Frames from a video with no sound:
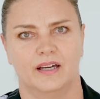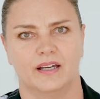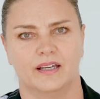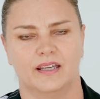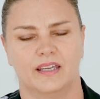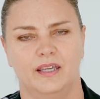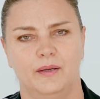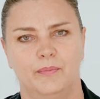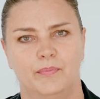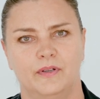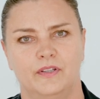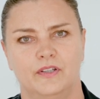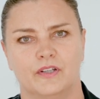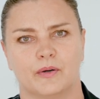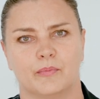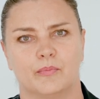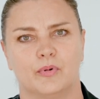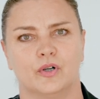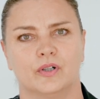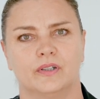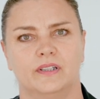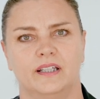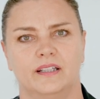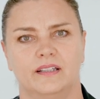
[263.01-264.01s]
keeping your
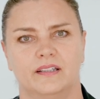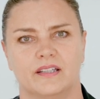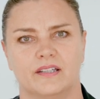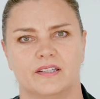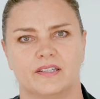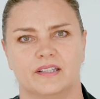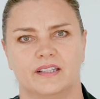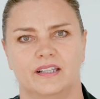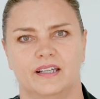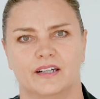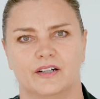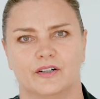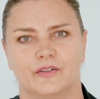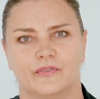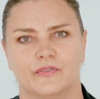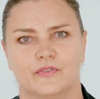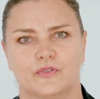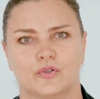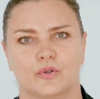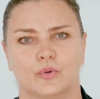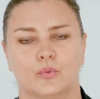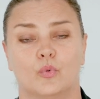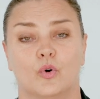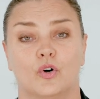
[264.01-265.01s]
body in the state of
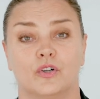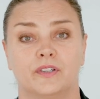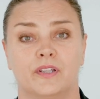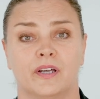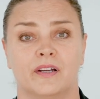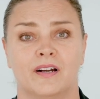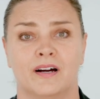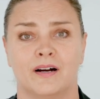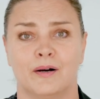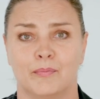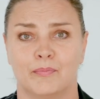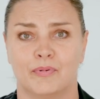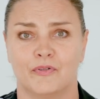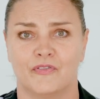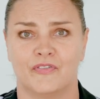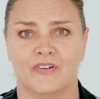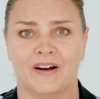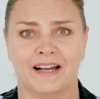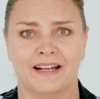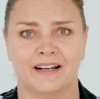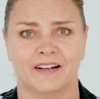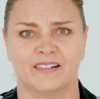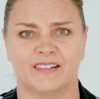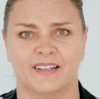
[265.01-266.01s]
so water up,
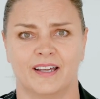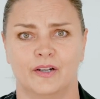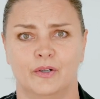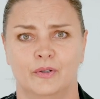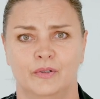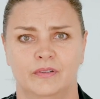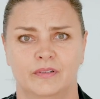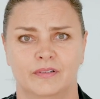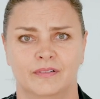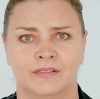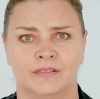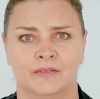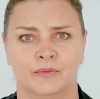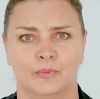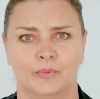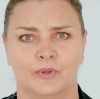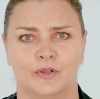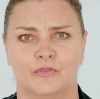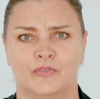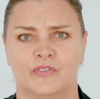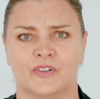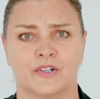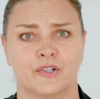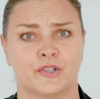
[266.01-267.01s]
fire down. Well,
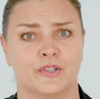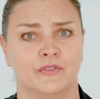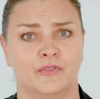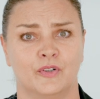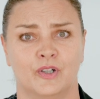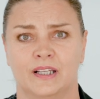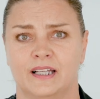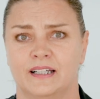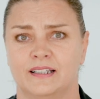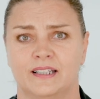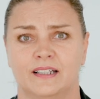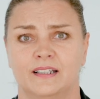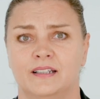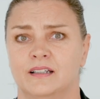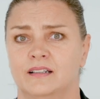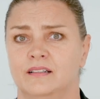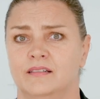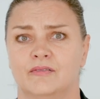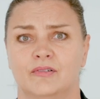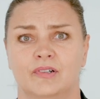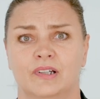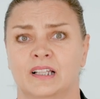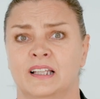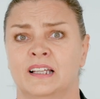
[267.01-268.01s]
first of all, I didn't
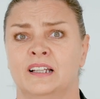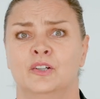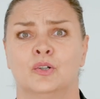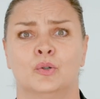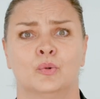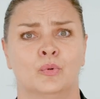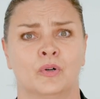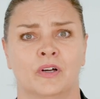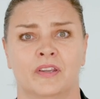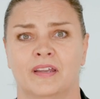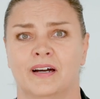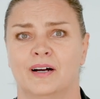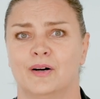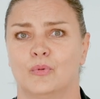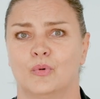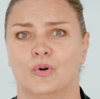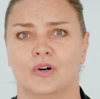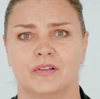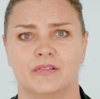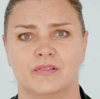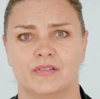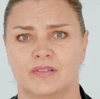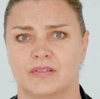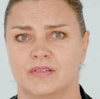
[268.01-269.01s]
really know what that
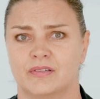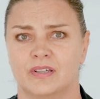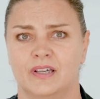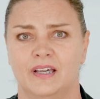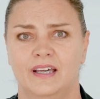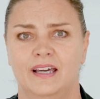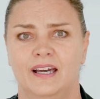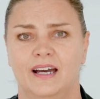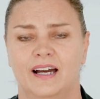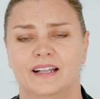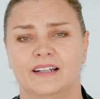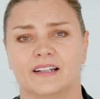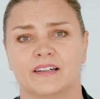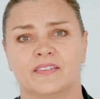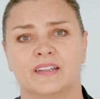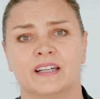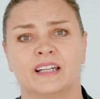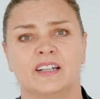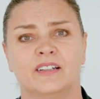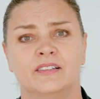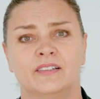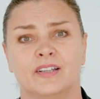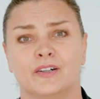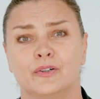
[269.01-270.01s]
was. And I
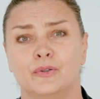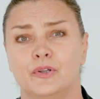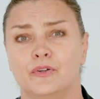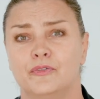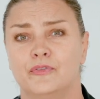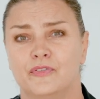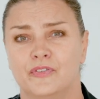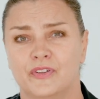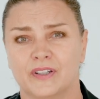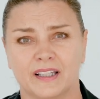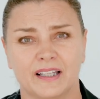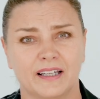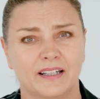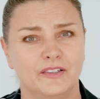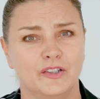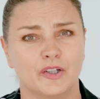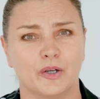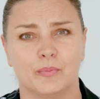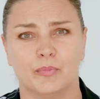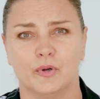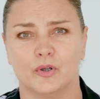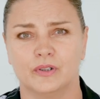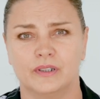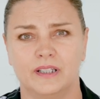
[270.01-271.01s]
think until you feel it in your
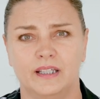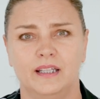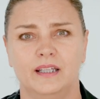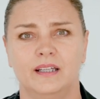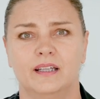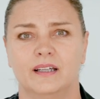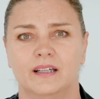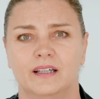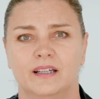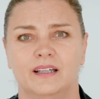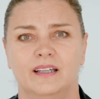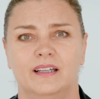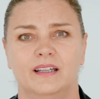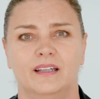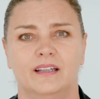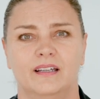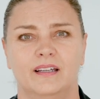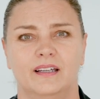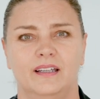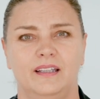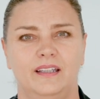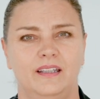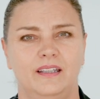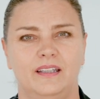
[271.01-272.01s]
body,
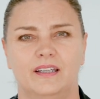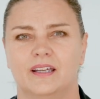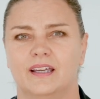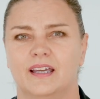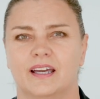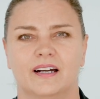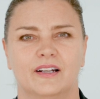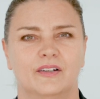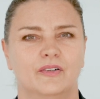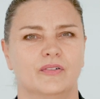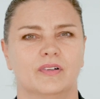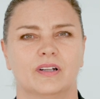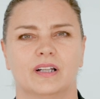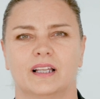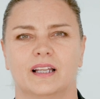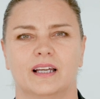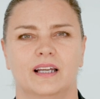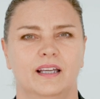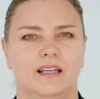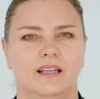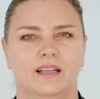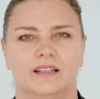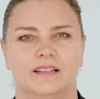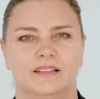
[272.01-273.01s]
you can't
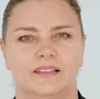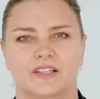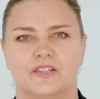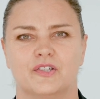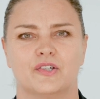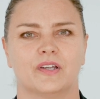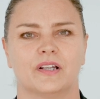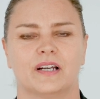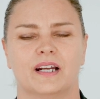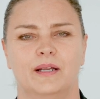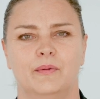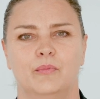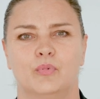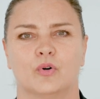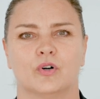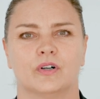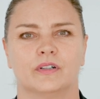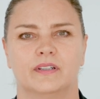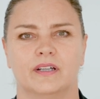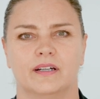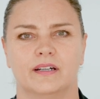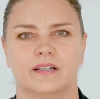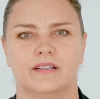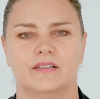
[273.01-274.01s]
really describe
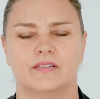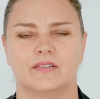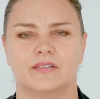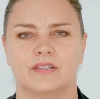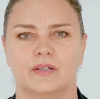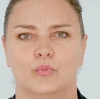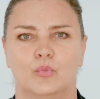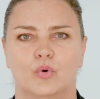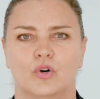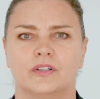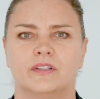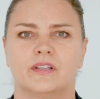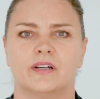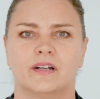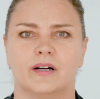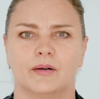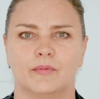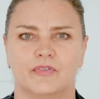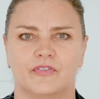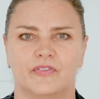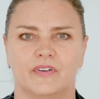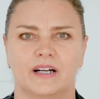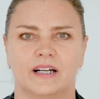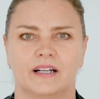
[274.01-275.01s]
what it is. And water up,
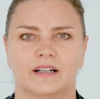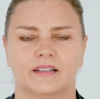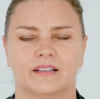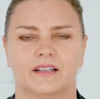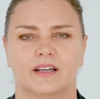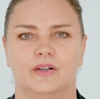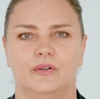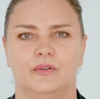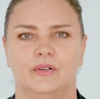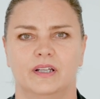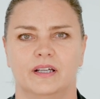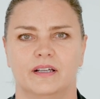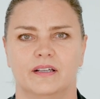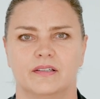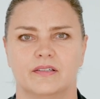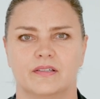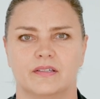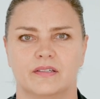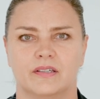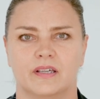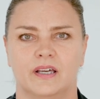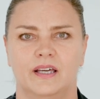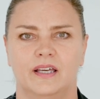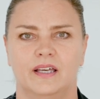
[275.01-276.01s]
fire down
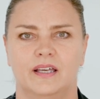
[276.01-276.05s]
is